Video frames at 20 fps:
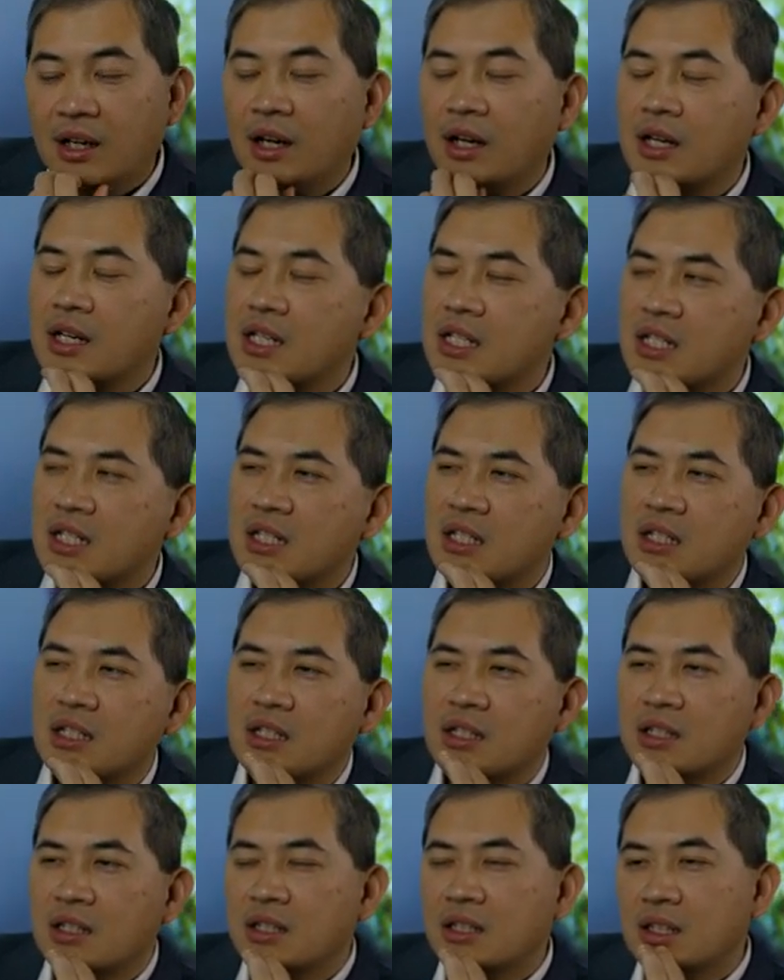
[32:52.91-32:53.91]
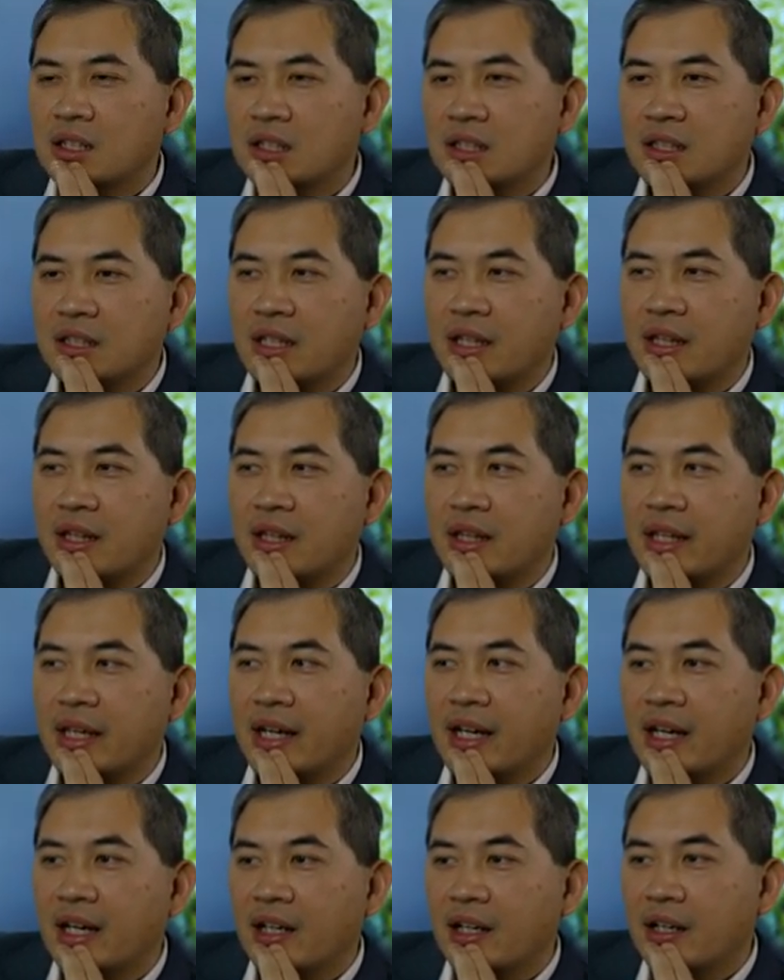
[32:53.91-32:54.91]
Uh,
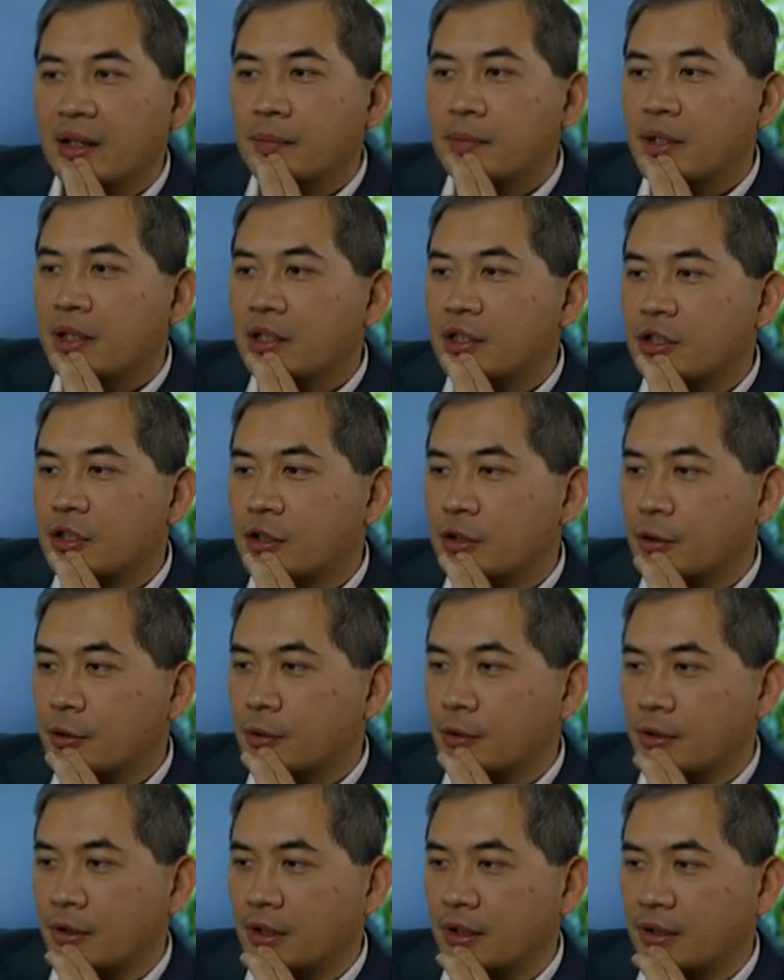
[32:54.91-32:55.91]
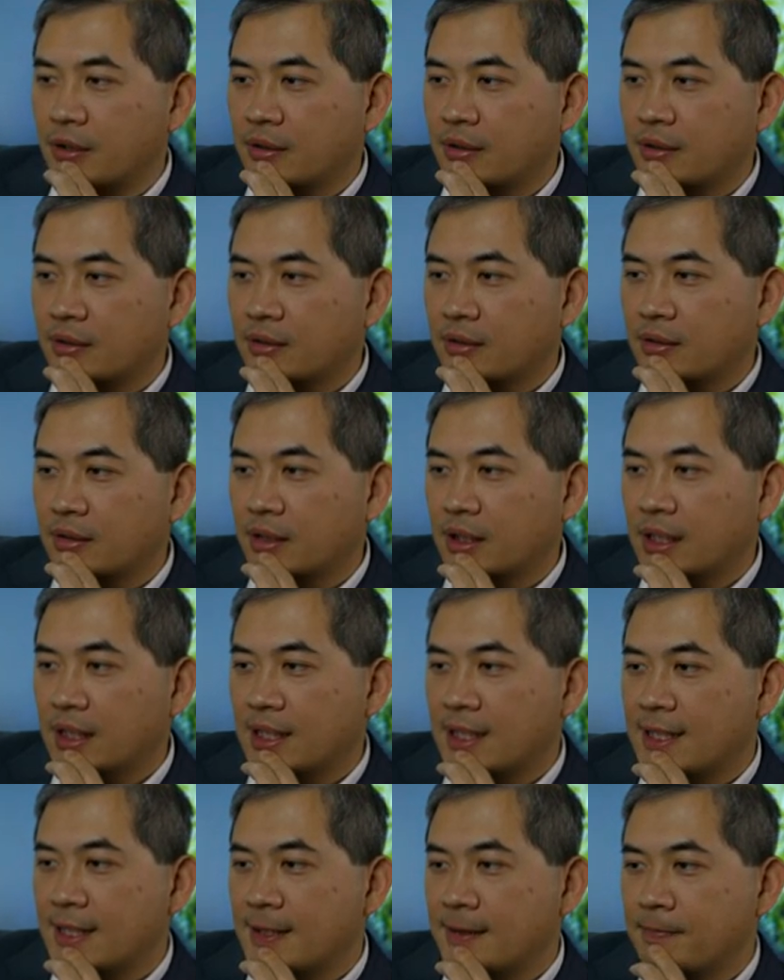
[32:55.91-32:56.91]
that I'm not sure.
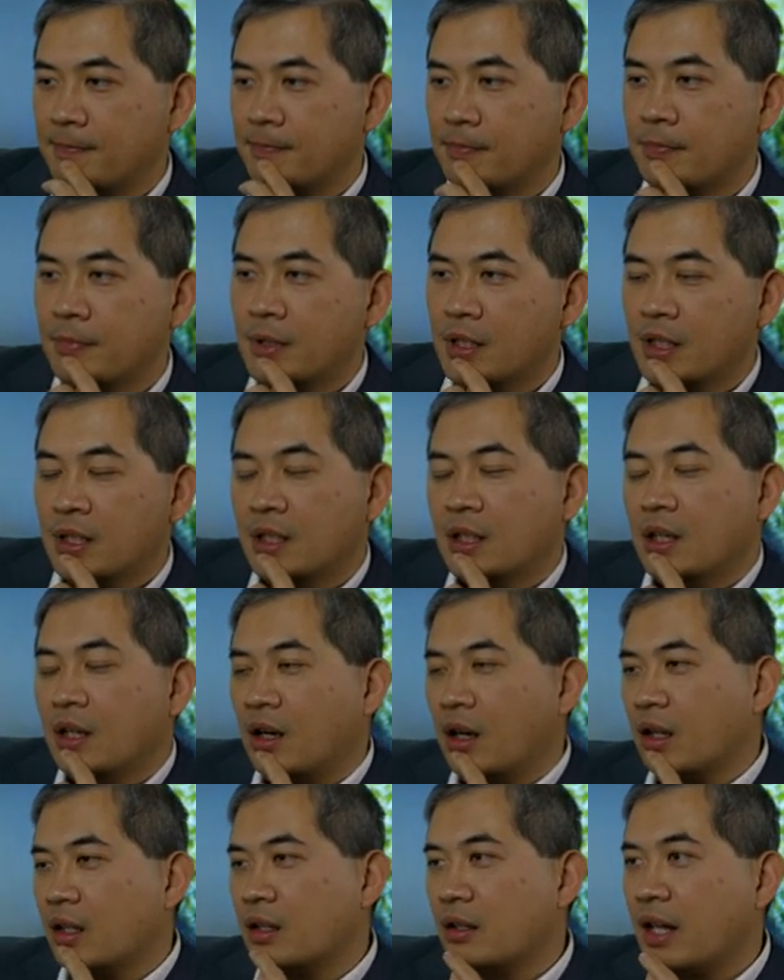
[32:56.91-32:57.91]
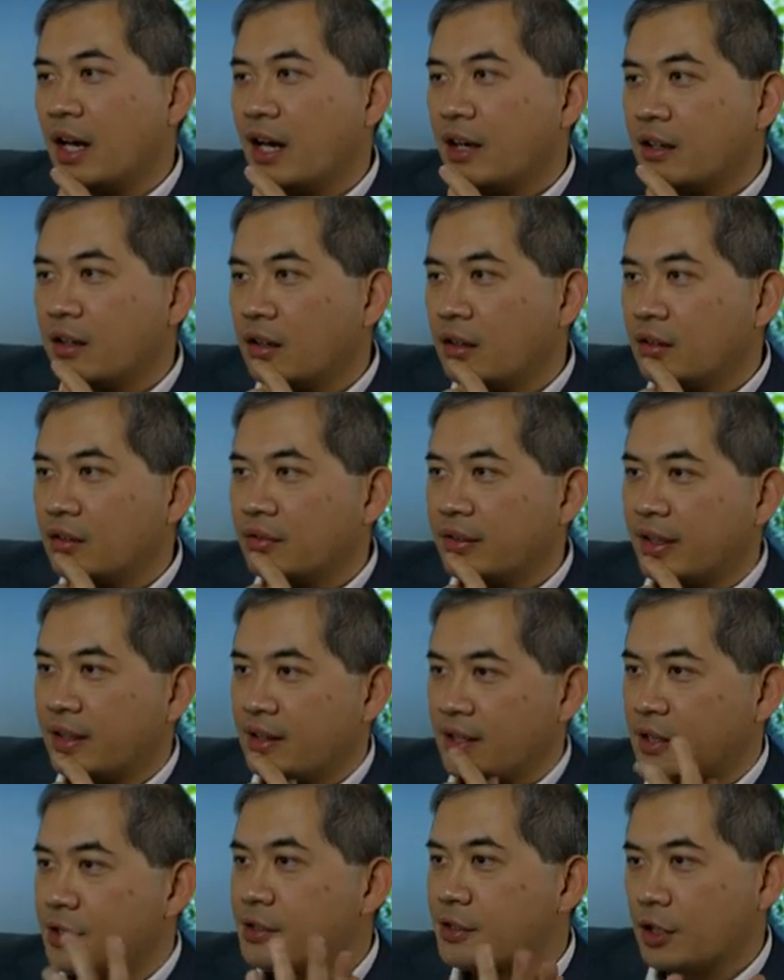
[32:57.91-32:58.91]
Um, a lot of like
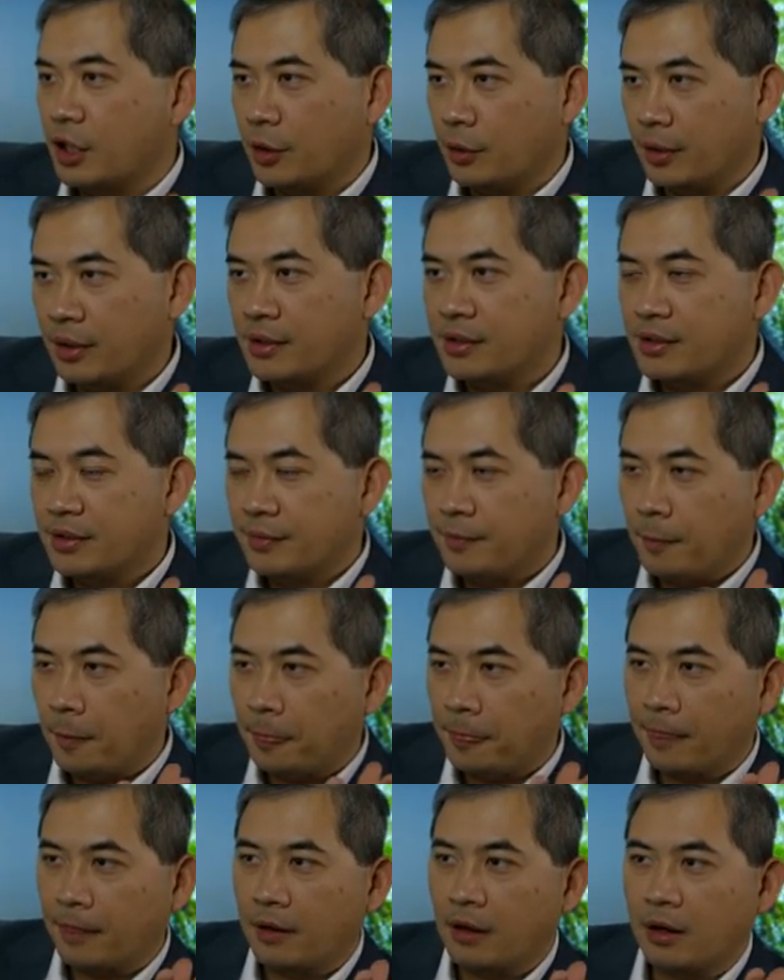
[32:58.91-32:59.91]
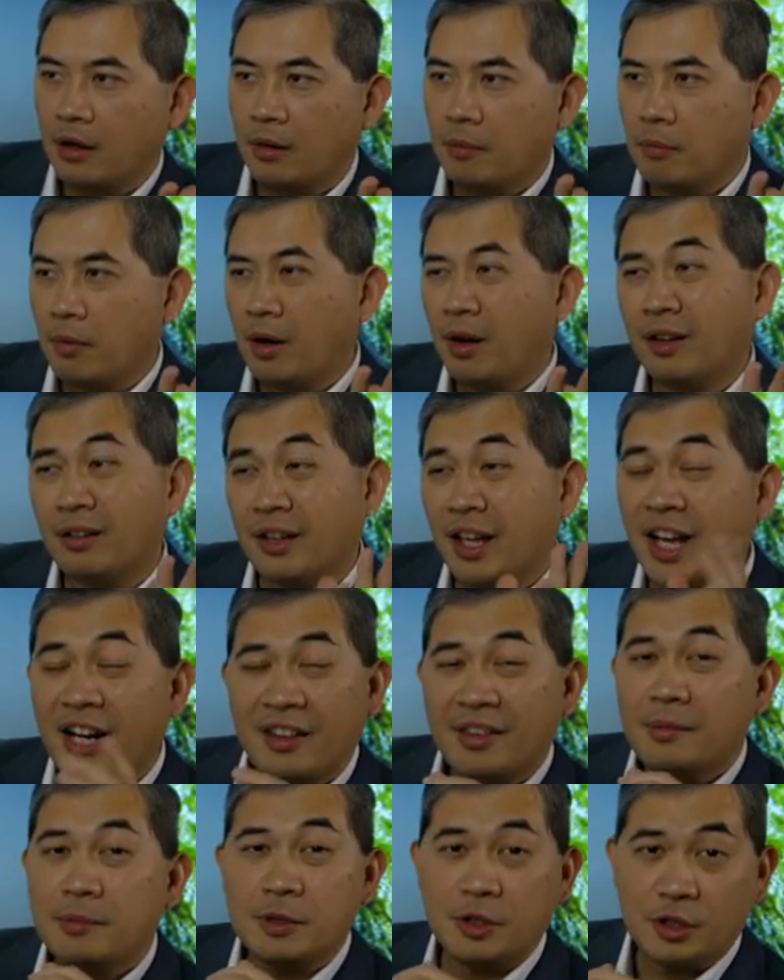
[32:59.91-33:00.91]
these zoas, a lot of them